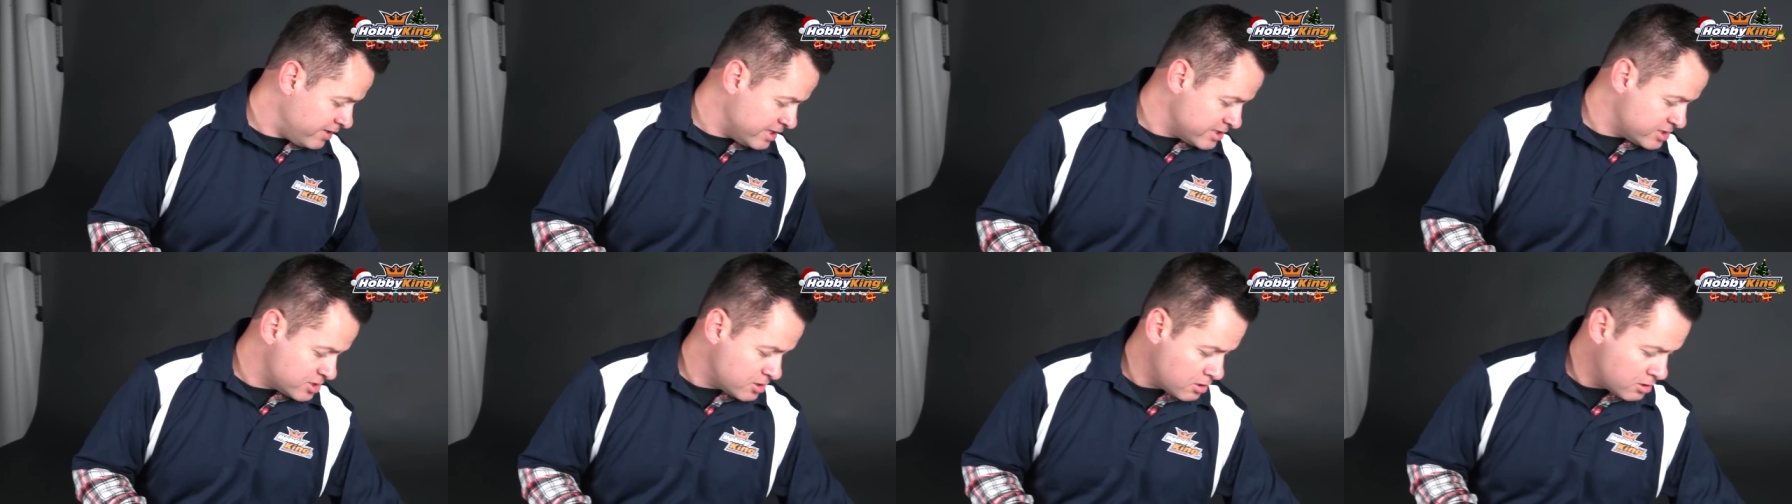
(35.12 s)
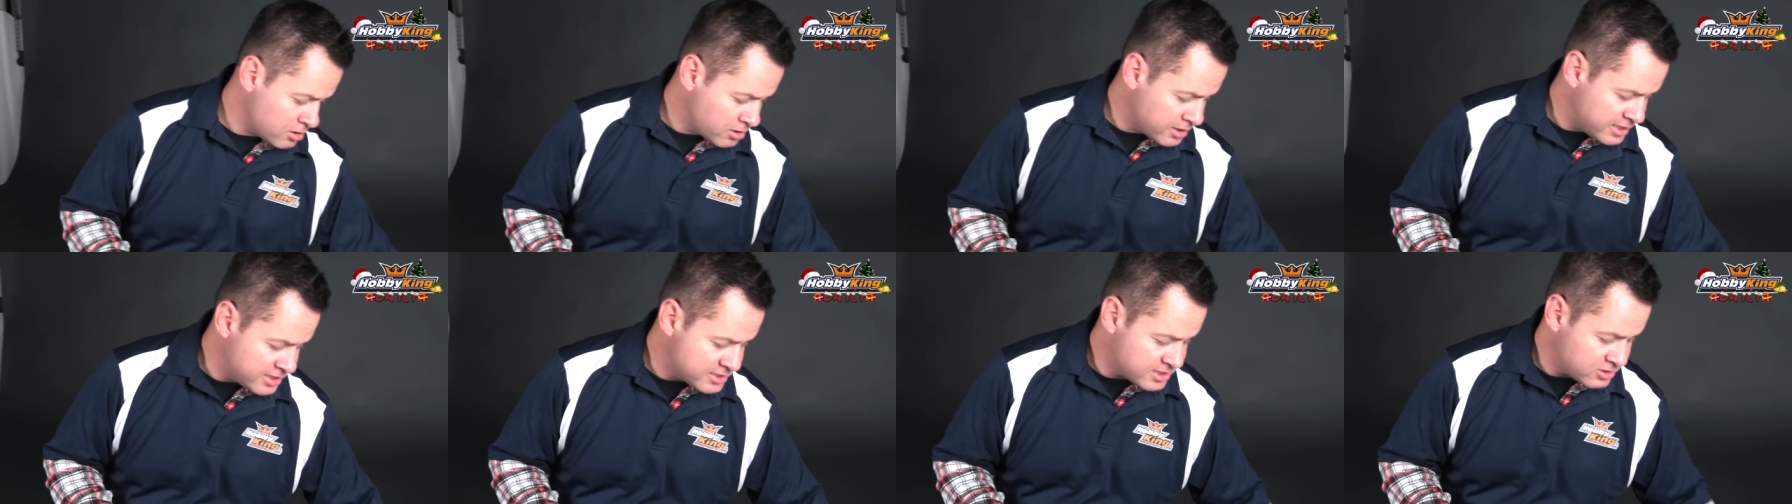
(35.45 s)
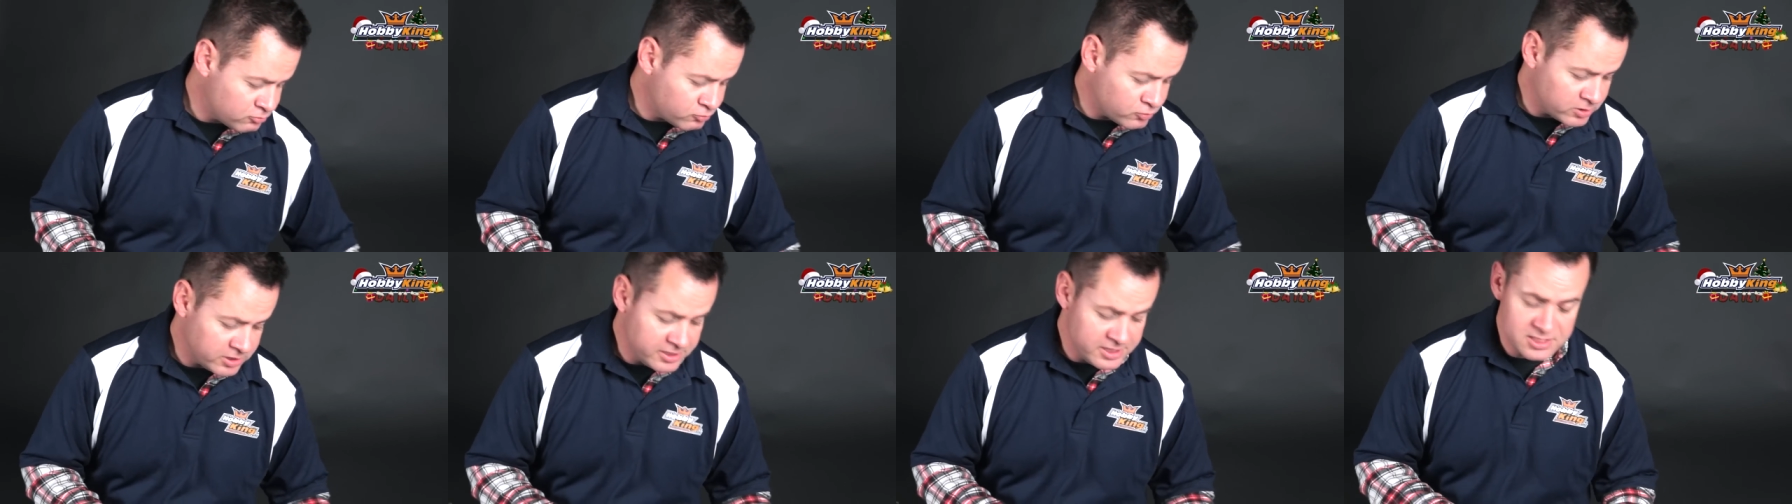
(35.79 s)
Fat Shark has
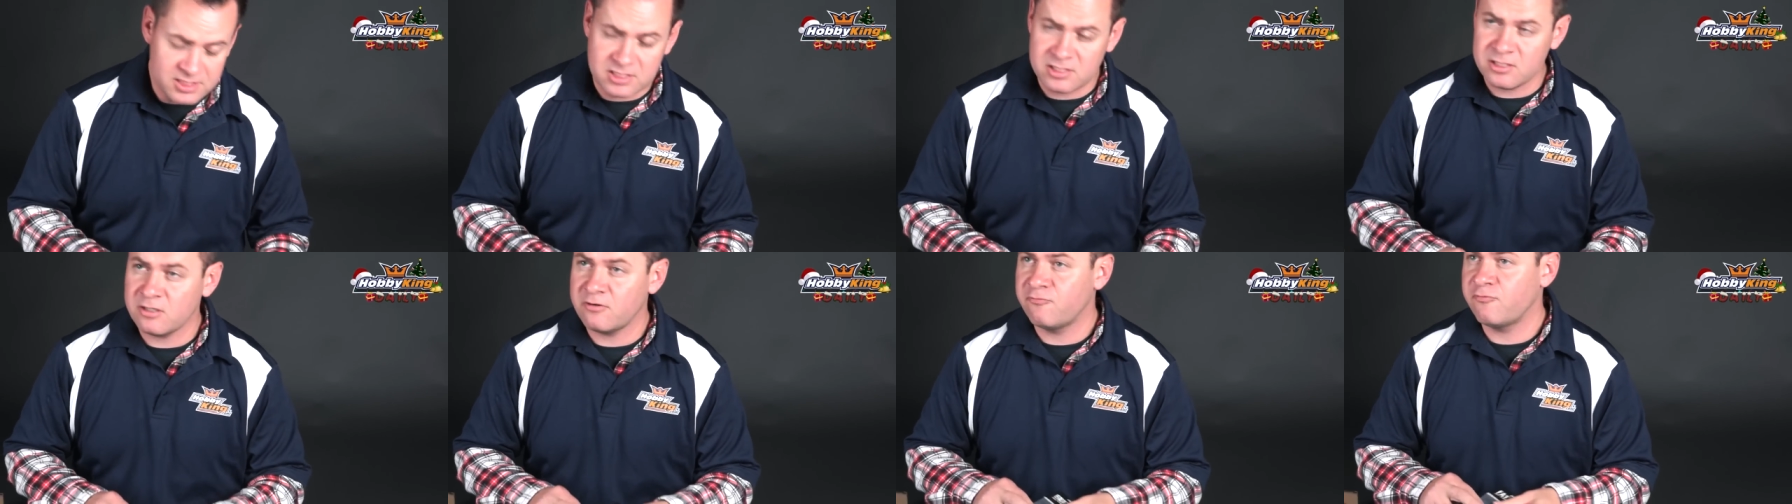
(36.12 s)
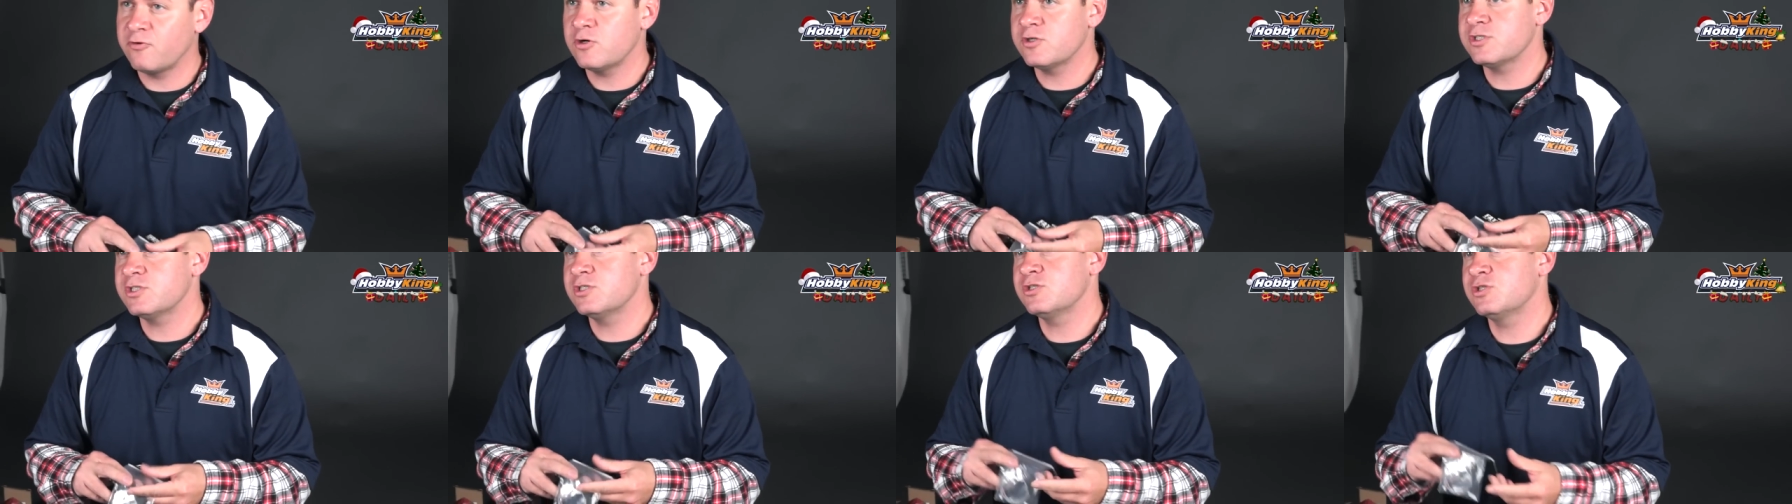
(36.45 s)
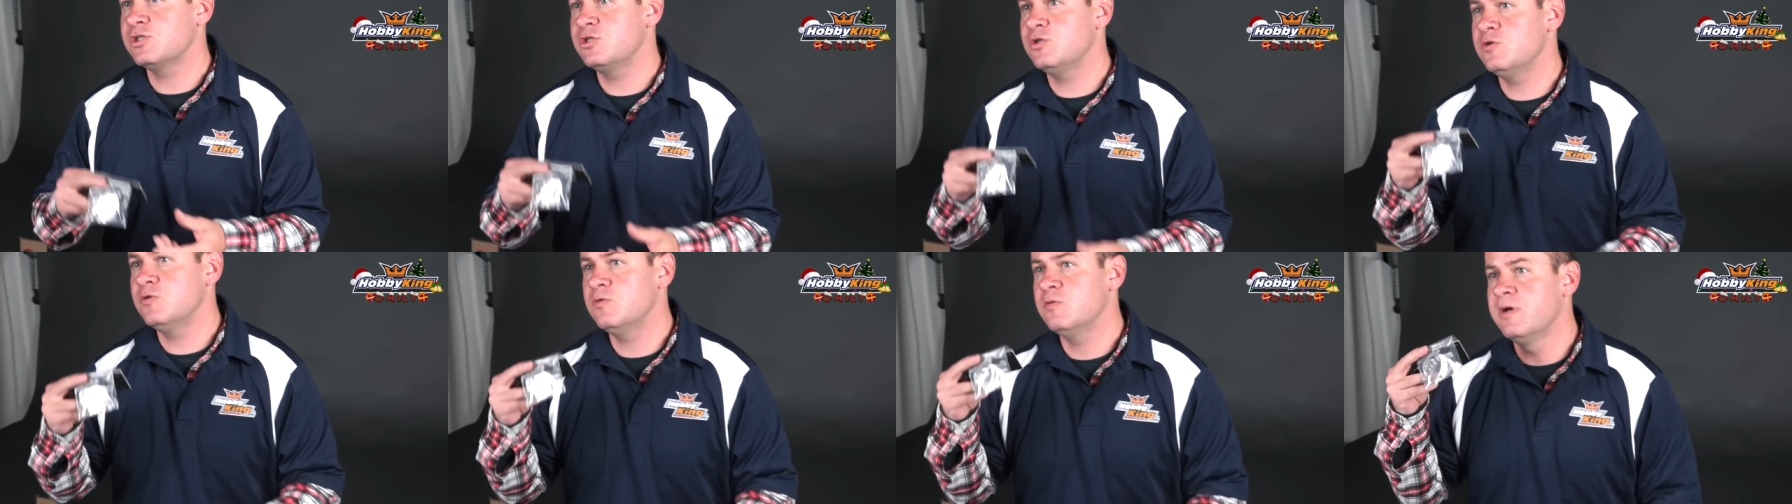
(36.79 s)
released their version
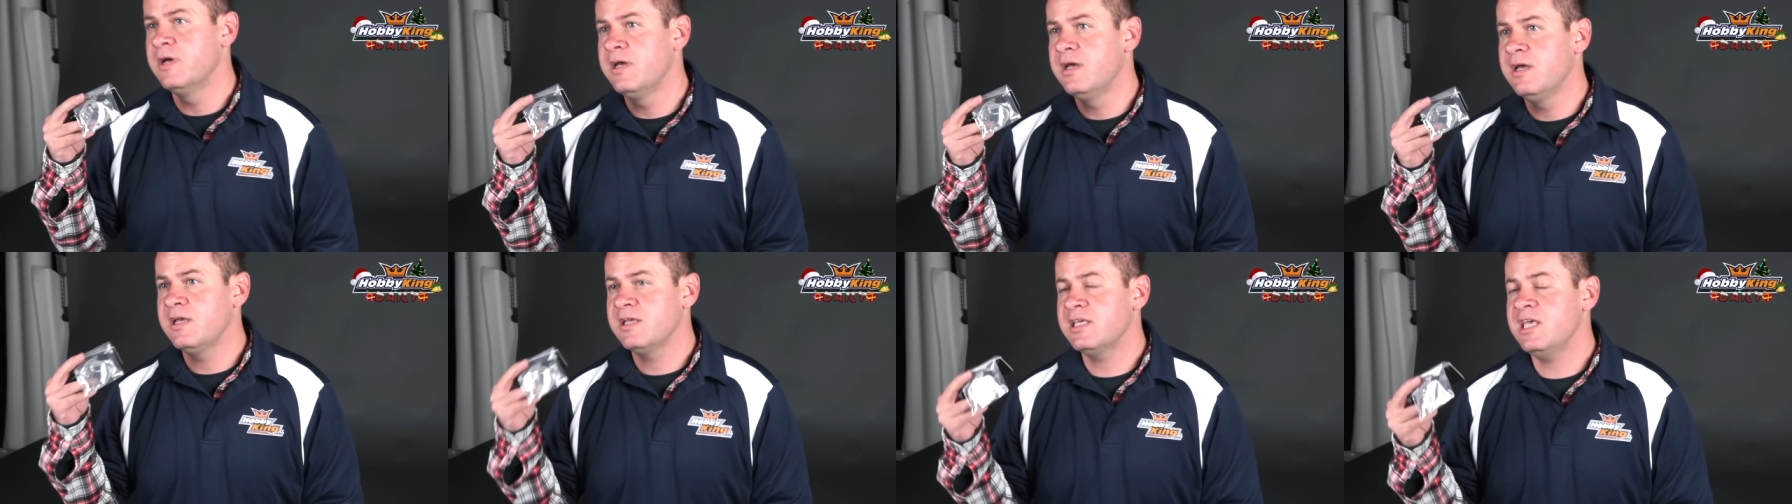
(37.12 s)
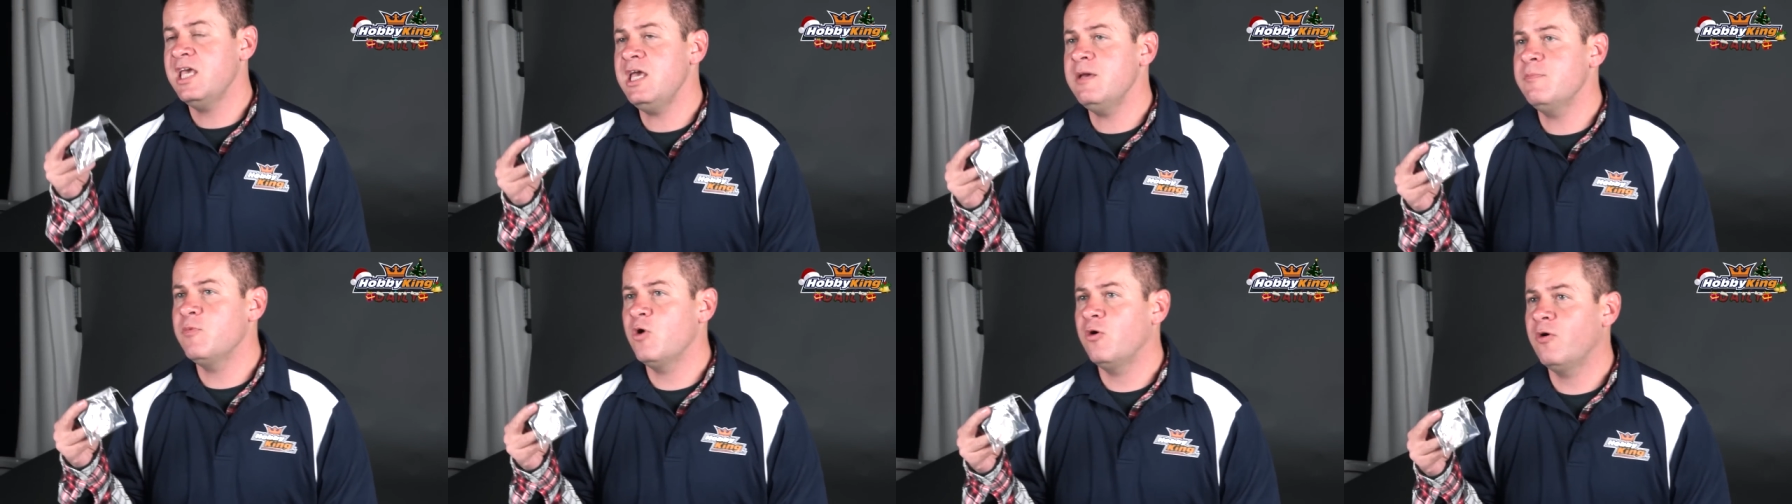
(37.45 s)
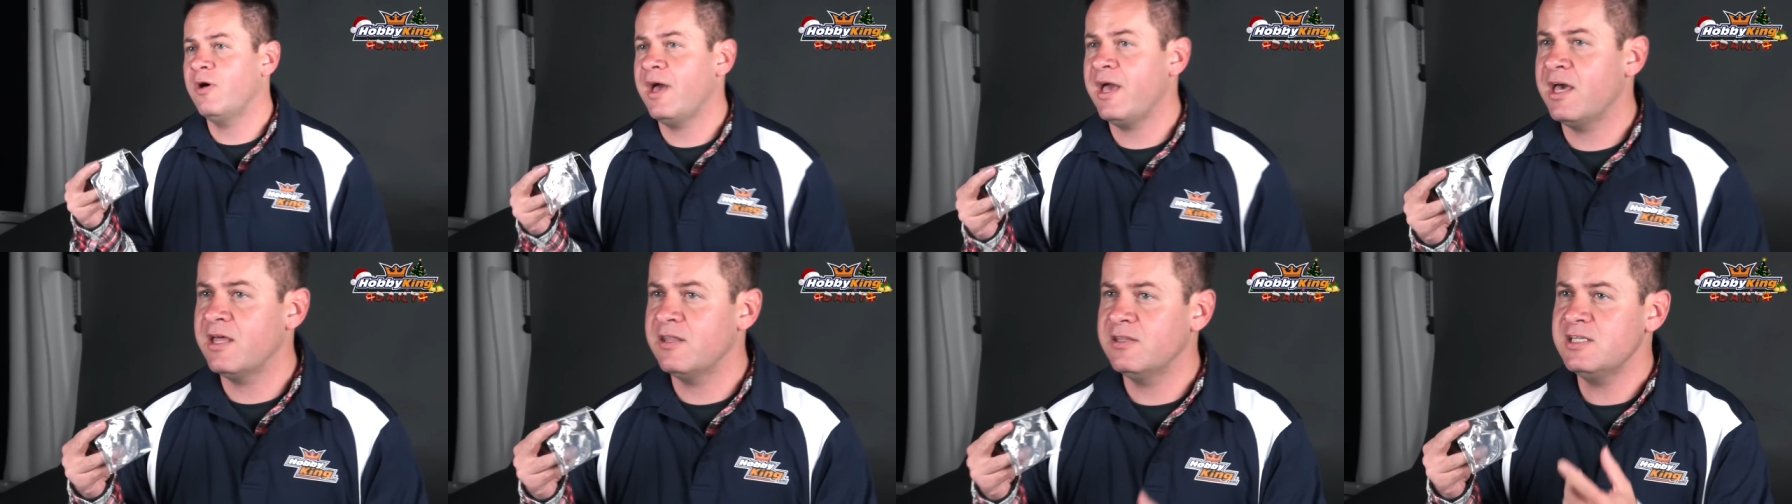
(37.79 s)
2 cable,
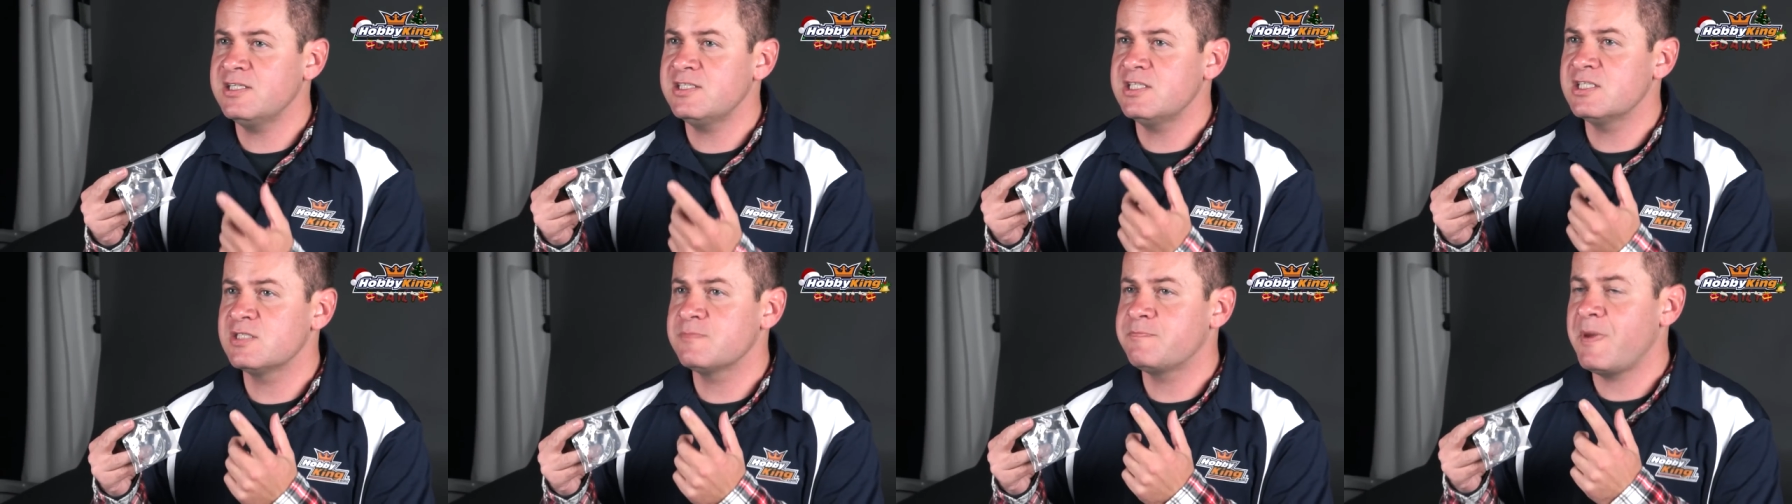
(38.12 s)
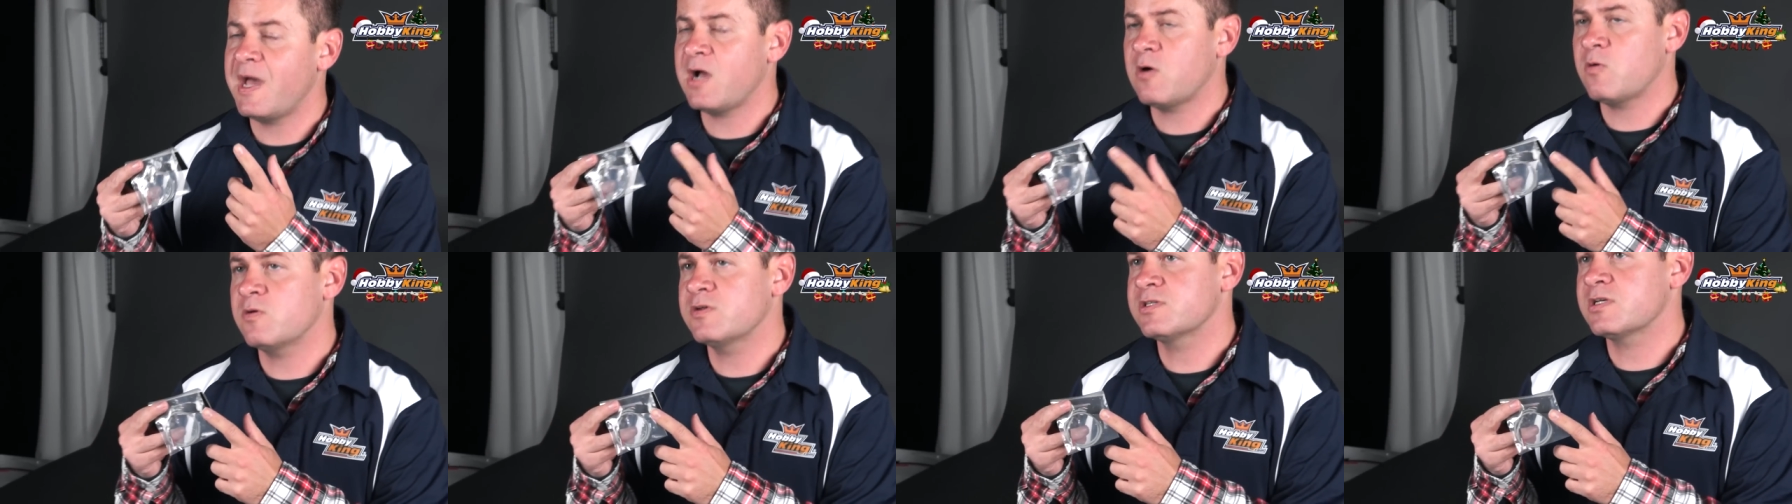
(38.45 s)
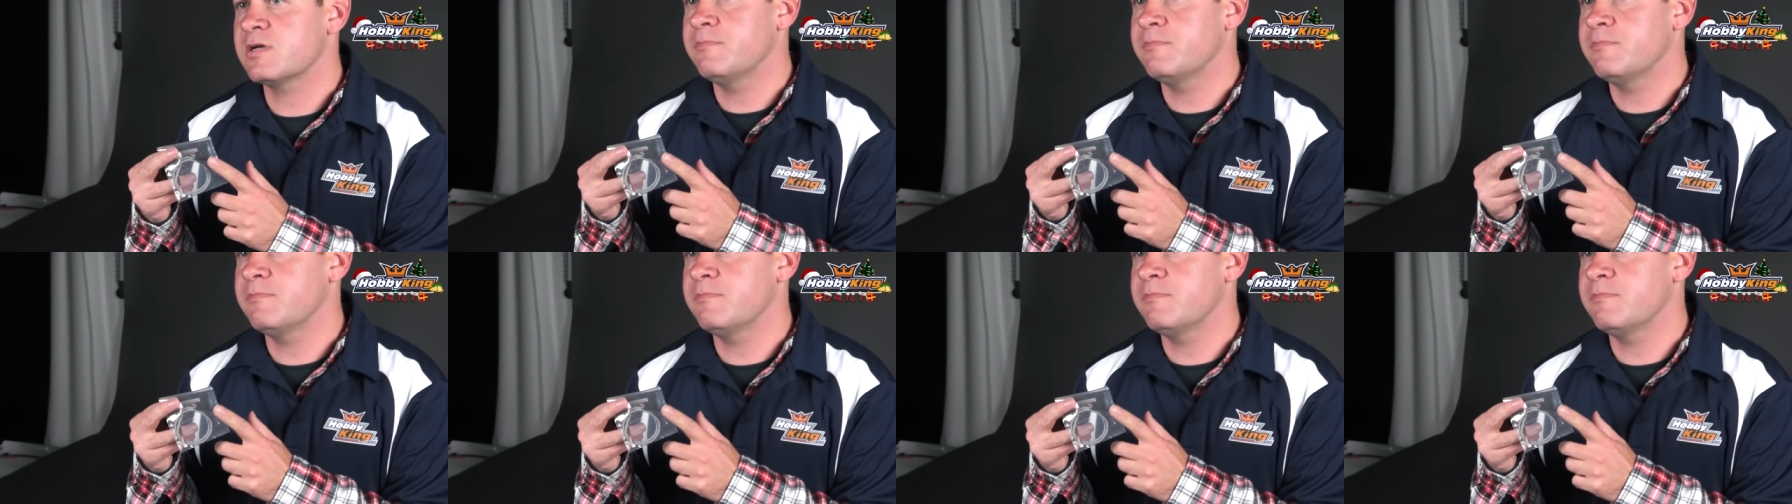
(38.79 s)
and this is backwards